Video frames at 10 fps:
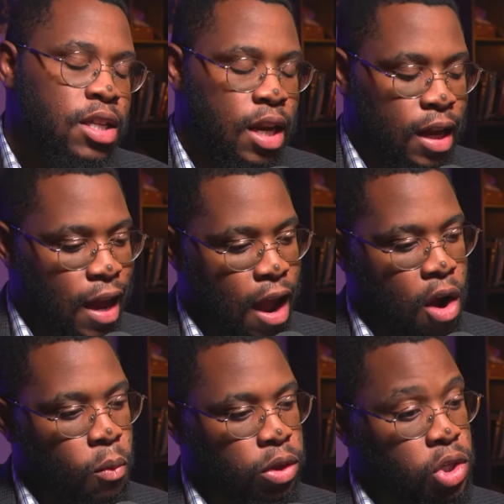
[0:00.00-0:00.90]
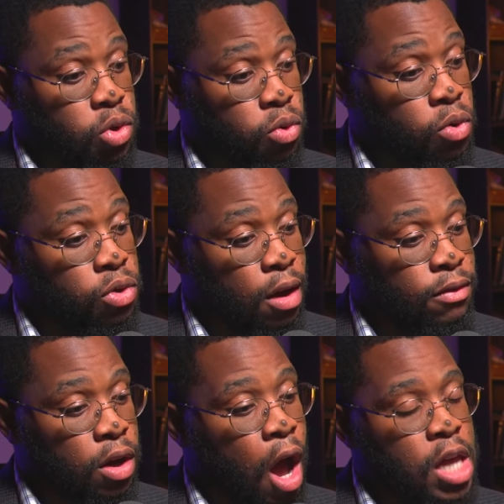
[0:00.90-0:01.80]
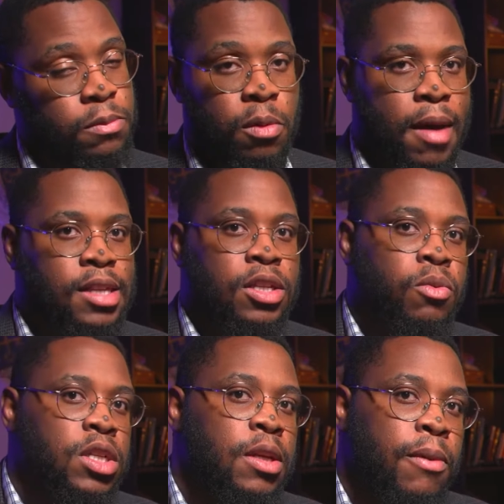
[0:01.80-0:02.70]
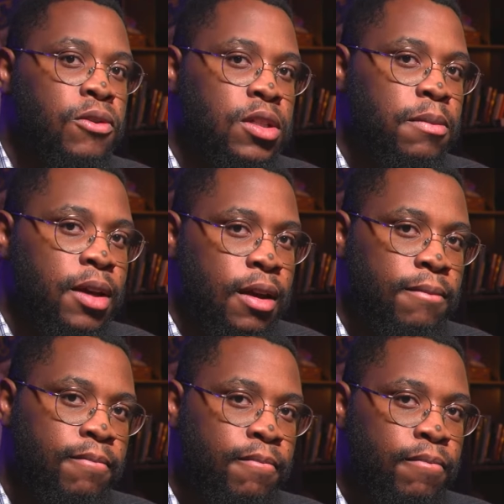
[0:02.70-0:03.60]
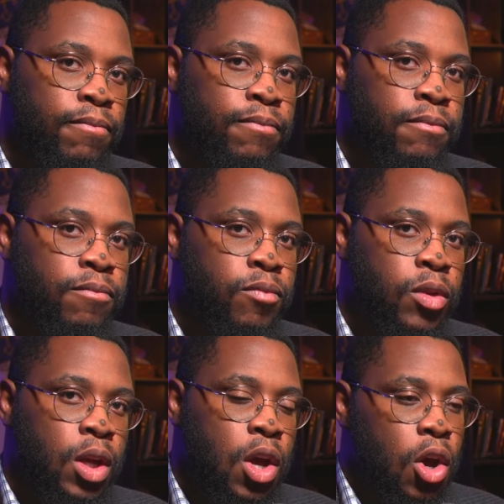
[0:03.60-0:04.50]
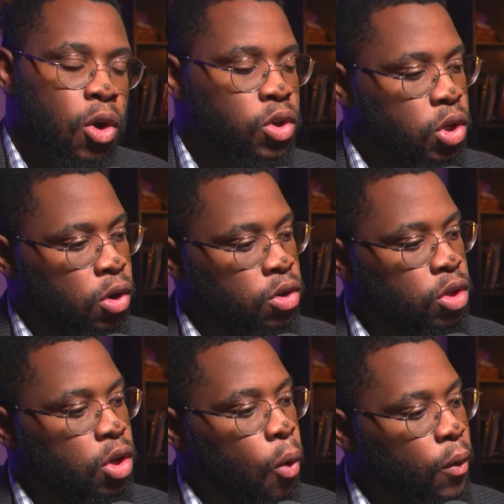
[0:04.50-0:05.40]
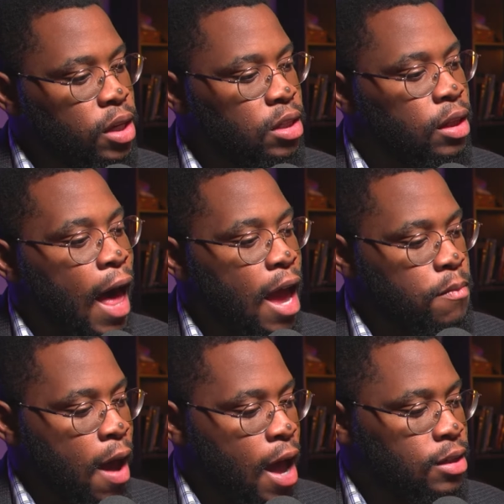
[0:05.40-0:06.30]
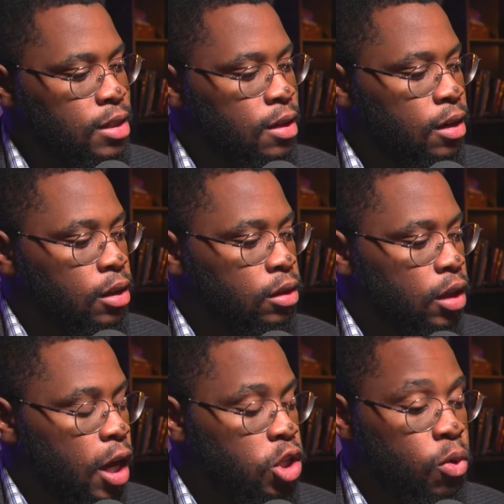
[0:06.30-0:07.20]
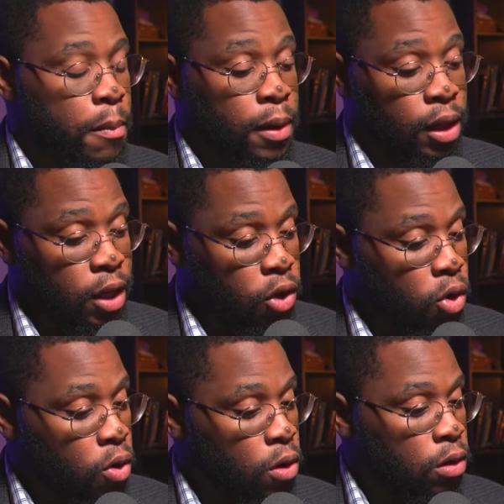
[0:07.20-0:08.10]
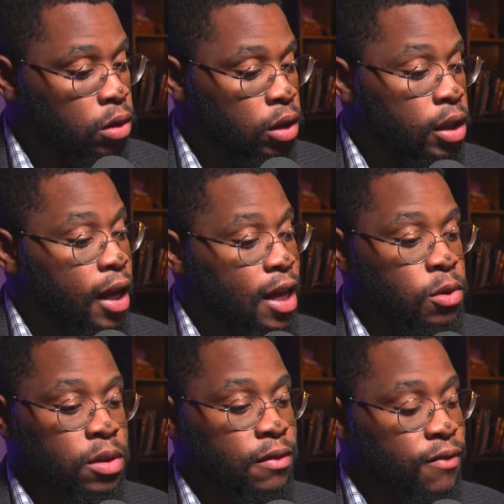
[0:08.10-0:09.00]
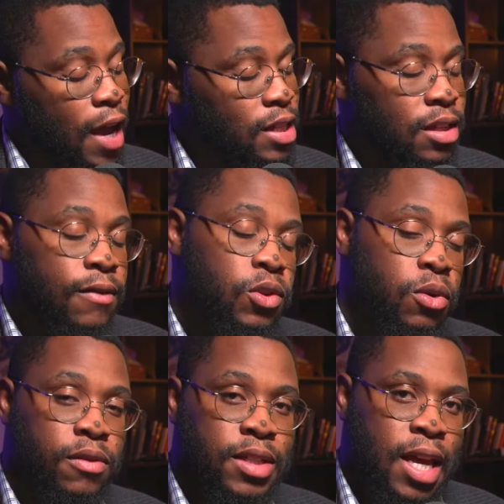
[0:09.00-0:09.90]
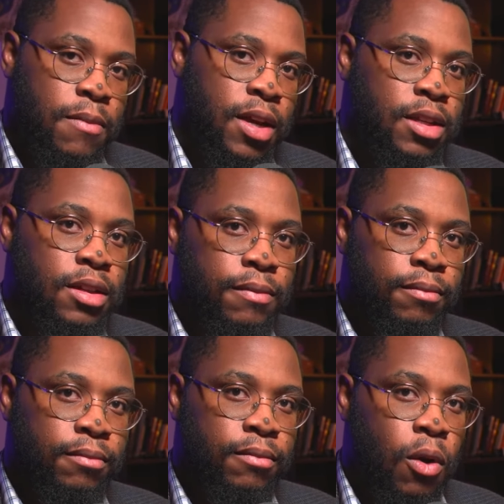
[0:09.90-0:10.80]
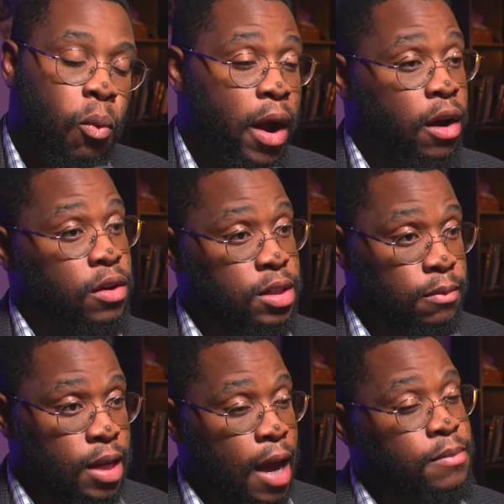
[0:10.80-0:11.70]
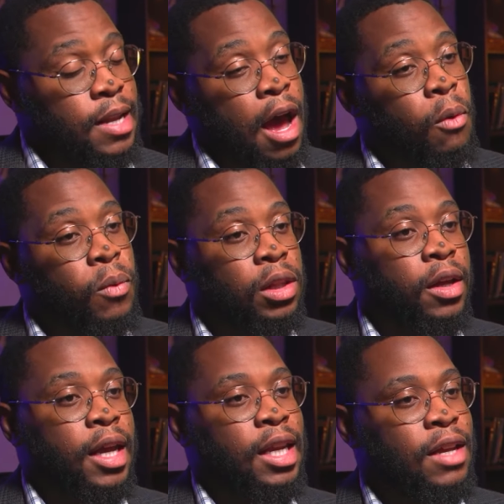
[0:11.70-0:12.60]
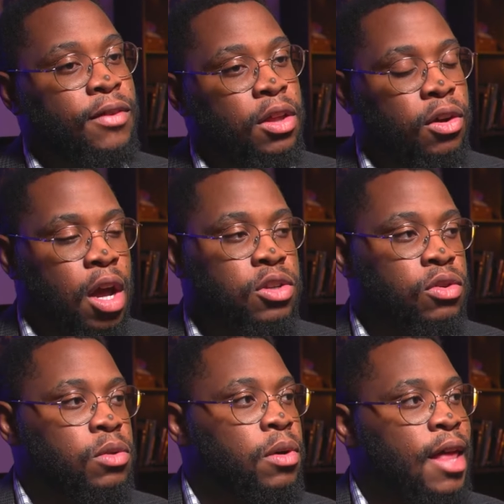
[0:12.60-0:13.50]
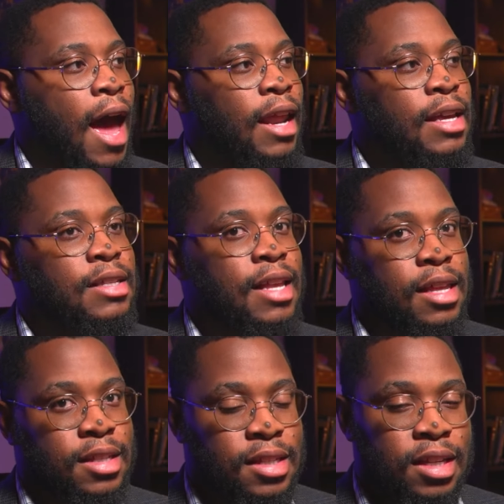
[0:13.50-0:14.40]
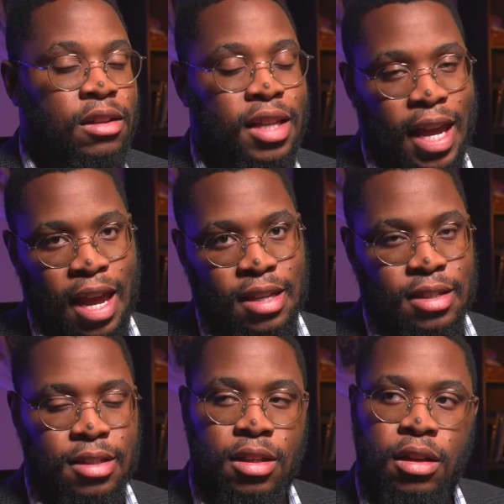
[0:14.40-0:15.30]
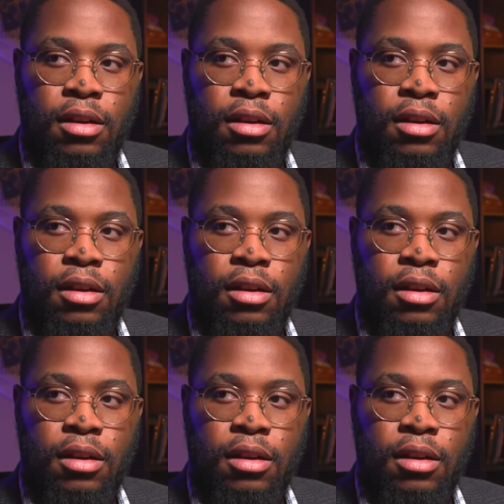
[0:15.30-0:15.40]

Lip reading: didn't care what the truth of the gospel message was supposed to be, who turned going to Latin Mass into a political, into a divisive sort of statement, where sometimes now we look at even other countries where that is still the case.